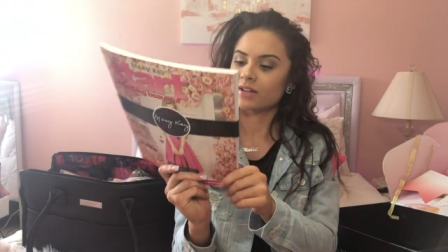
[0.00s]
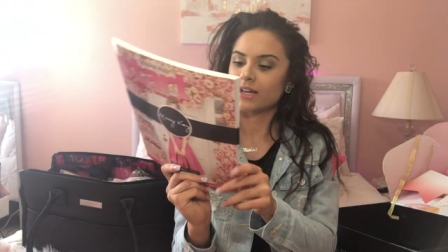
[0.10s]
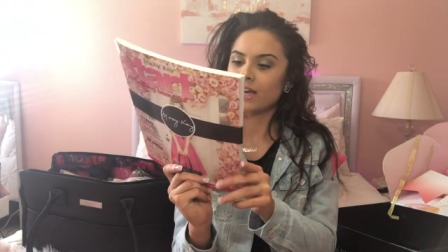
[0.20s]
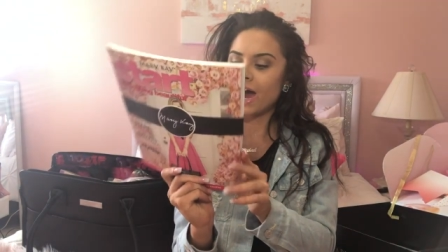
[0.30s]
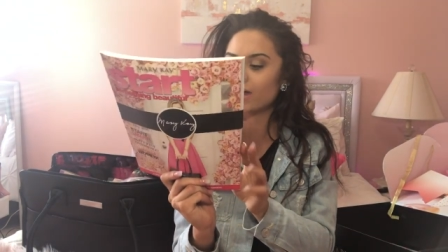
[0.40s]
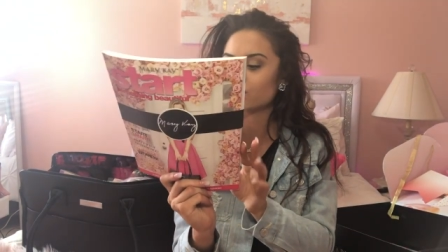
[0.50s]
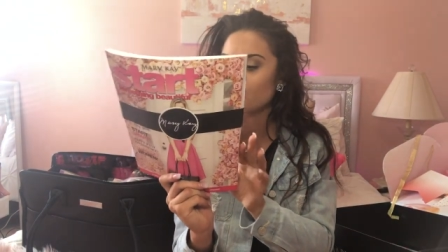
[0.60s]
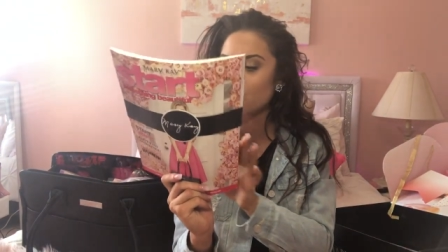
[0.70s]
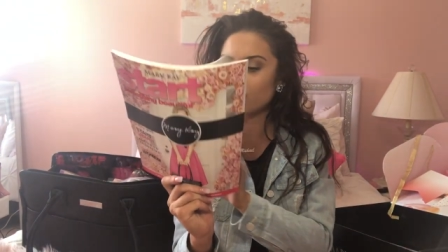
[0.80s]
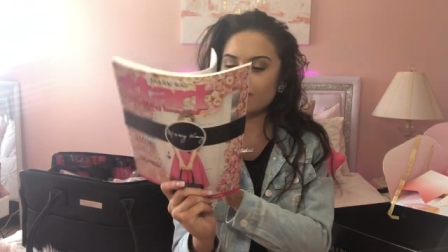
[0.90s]
like
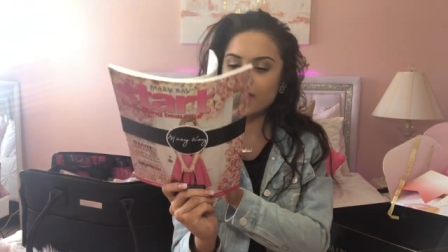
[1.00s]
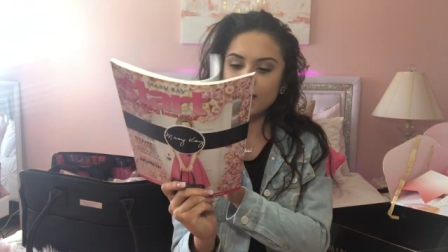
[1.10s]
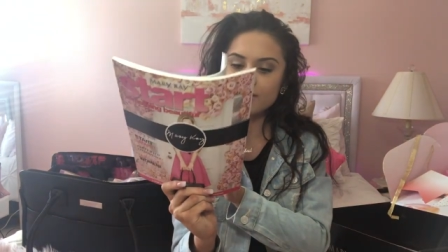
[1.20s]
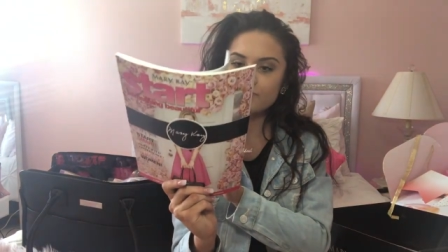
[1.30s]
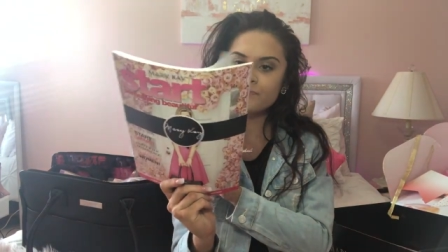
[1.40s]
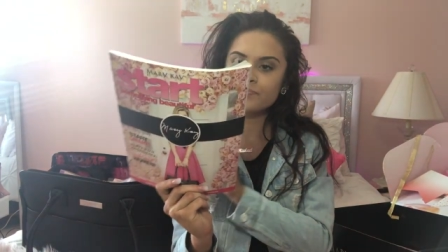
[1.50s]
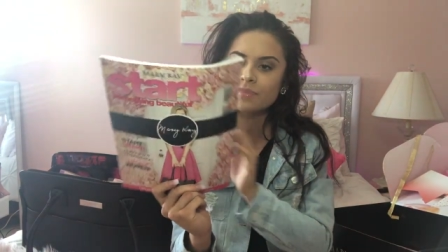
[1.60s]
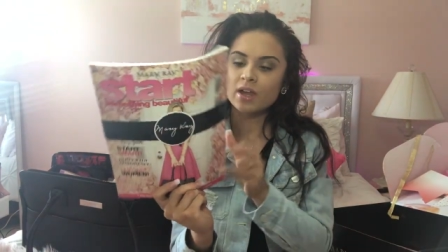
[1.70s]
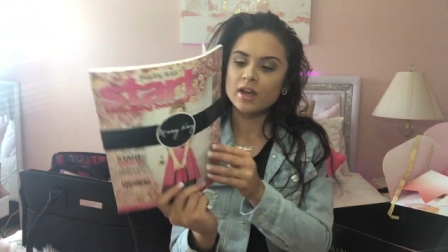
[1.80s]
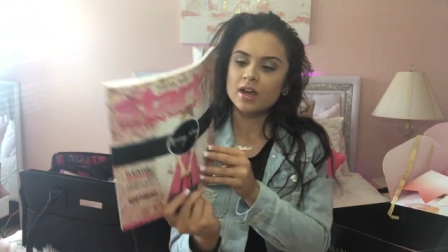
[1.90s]
catalog thing,
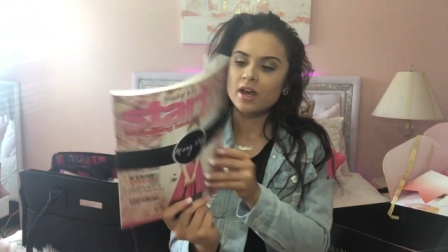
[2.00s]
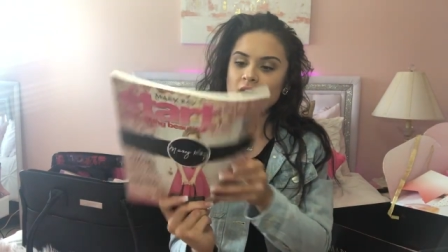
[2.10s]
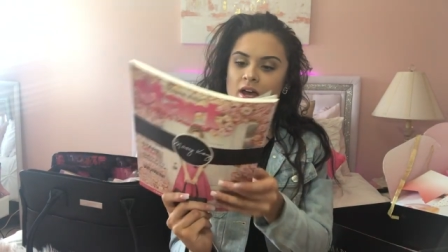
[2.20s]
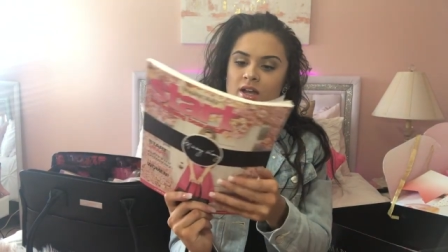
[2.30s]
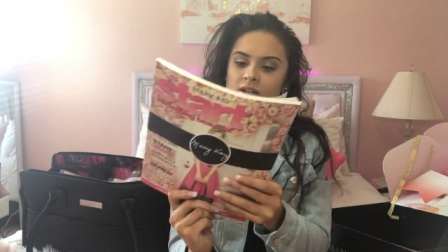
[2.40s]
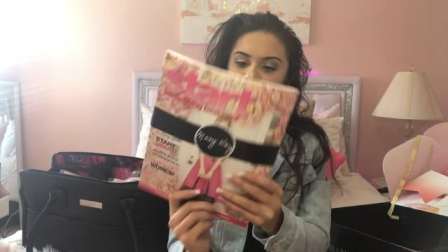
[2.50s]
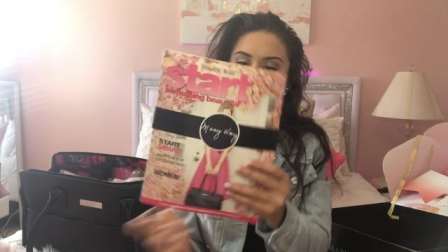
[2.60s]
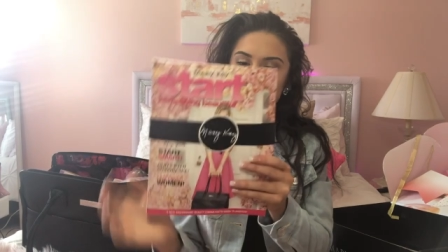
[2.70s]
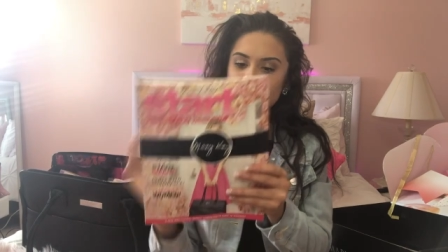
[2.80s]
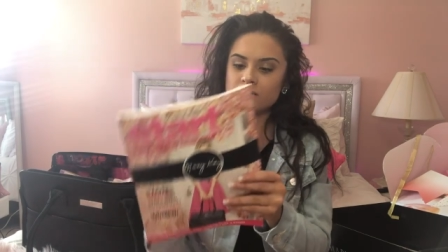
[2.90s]
and